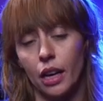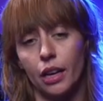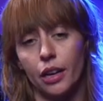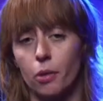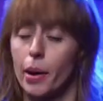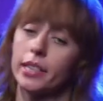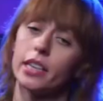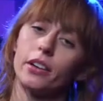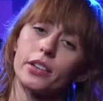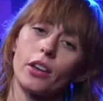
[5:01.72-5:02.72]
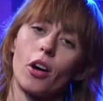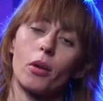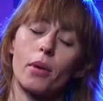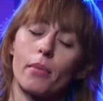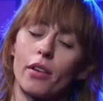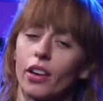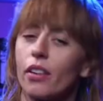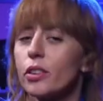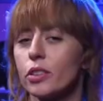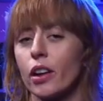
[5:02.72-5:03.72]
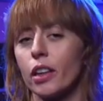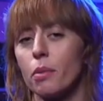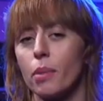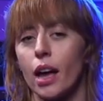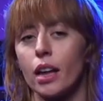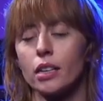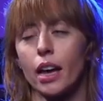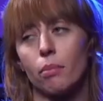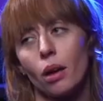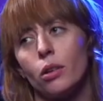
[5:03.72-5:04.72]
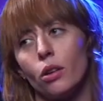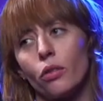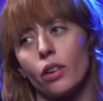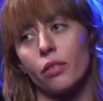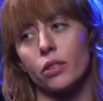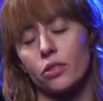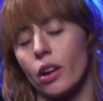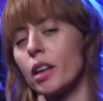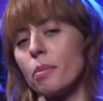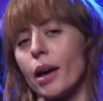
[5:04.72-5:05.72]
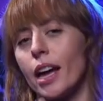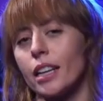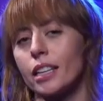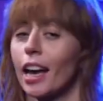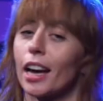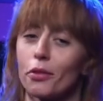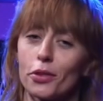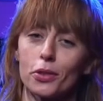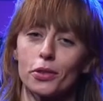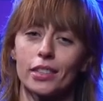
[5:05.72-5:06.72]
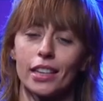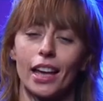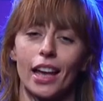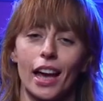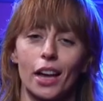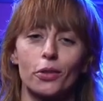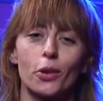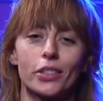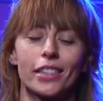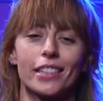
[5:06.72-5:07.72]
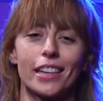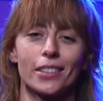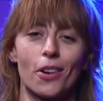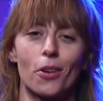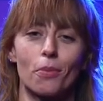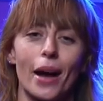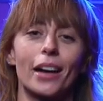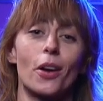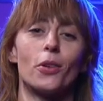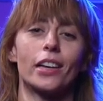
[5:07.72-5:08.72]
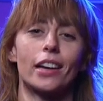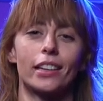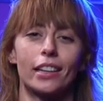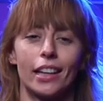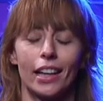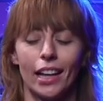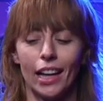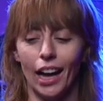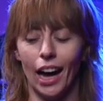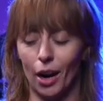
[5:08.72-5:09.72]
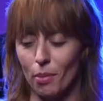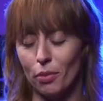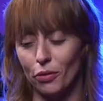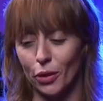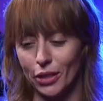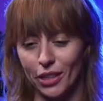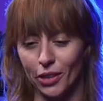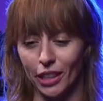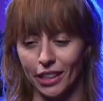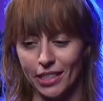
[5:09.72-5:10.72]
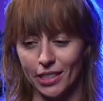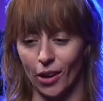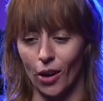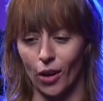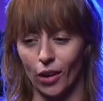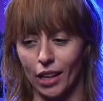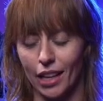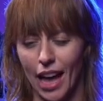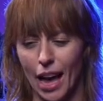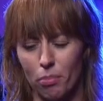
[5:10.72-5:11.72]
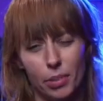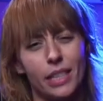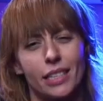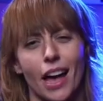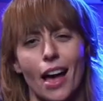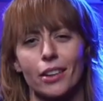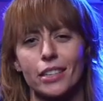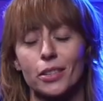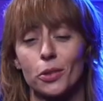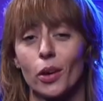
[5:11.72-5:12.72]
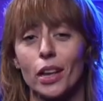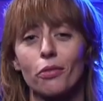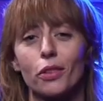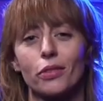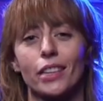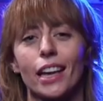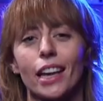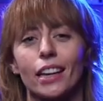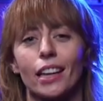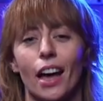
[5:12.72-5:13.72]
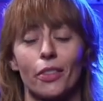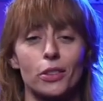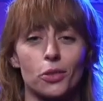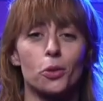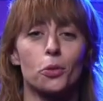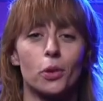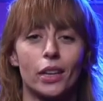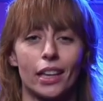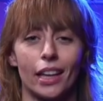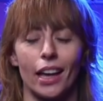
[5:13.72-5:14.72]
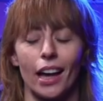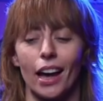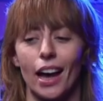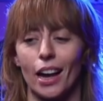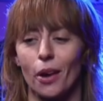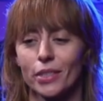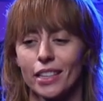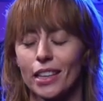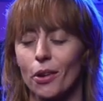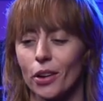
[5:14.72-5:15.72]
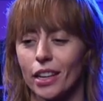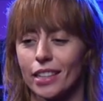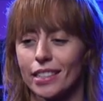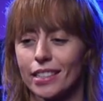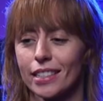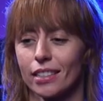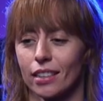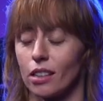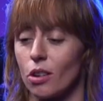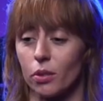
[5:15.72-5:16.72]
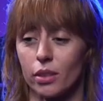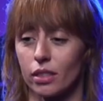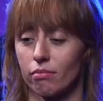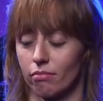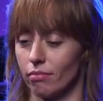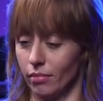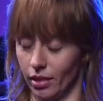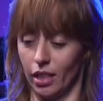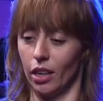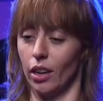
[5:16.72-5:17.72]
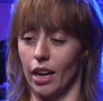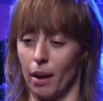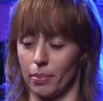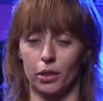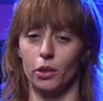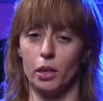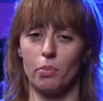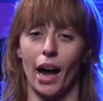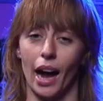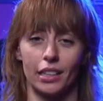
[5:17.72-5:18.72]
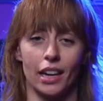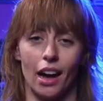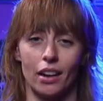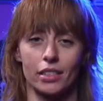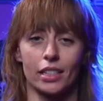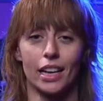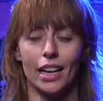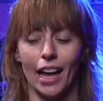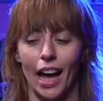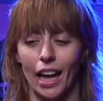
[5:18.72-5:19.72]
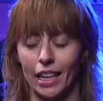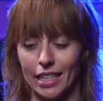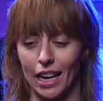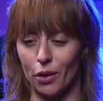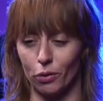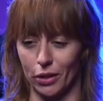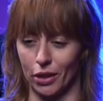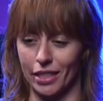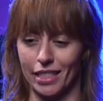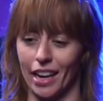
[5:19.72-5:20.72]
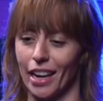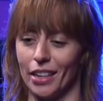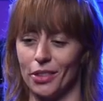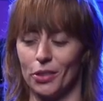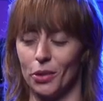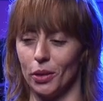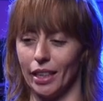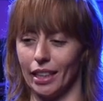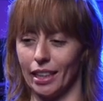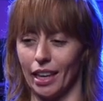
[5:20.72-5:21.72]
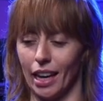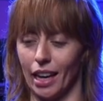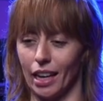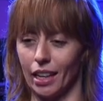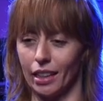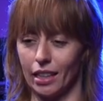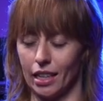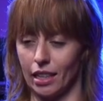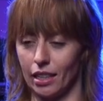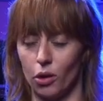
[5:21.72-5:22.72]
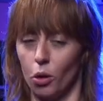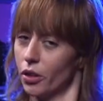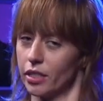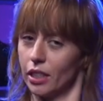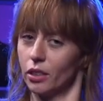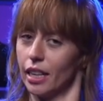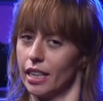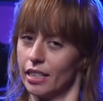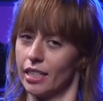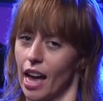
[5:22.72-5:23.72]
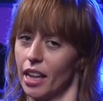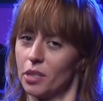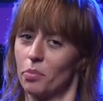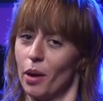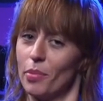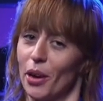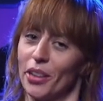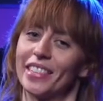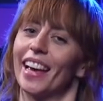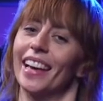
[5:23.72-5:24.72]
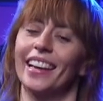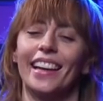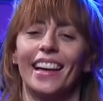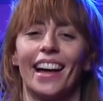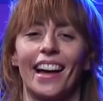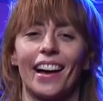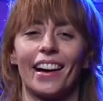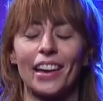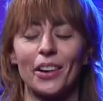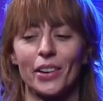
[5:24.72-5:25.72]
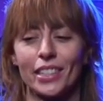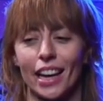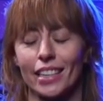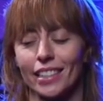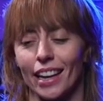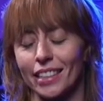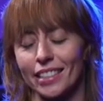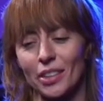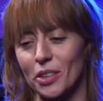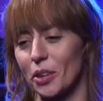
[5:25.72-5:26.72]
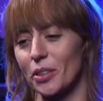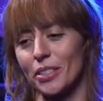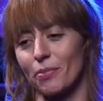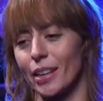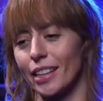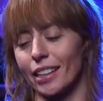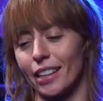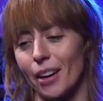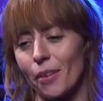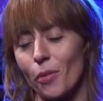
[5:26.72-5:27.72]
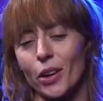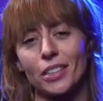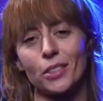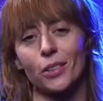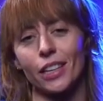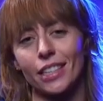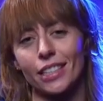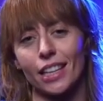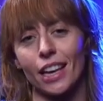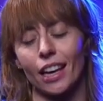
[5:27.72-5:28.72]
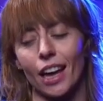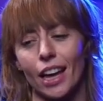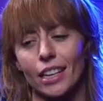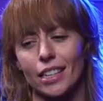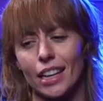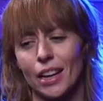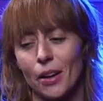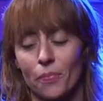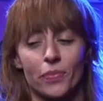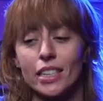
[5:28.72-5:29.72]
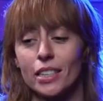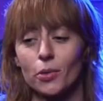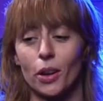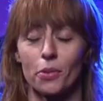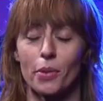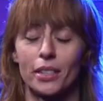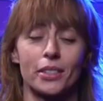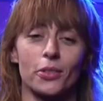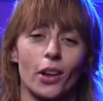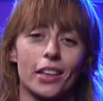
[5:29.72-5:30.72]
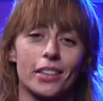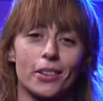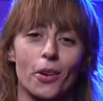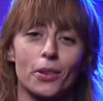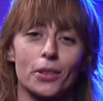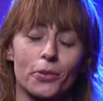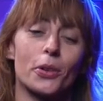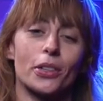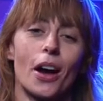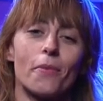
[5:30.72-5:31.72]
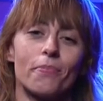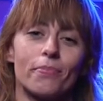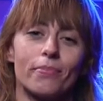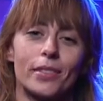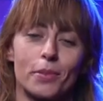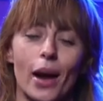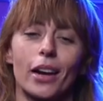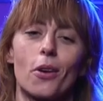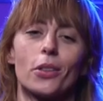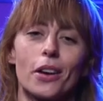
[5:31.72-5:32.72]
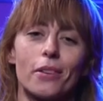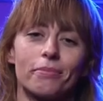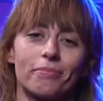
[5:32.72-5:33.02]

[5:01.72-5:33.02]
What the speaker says: You're about to hear a song by my favourite Australian band, and maybe your favourite Australian band, Gang of Youths, and of course it's their song Magnolia. I remember first hearing this song at Big Sound in 2015 at the Zoo, and I was in the audience along with, an absolutely packed house, and Dave was on stage doing All the Single Ladies Dance by Beyonce. He always has such charisma when he's doing his thing, and this is one of the best Australian songs of all time. It's Magnolia.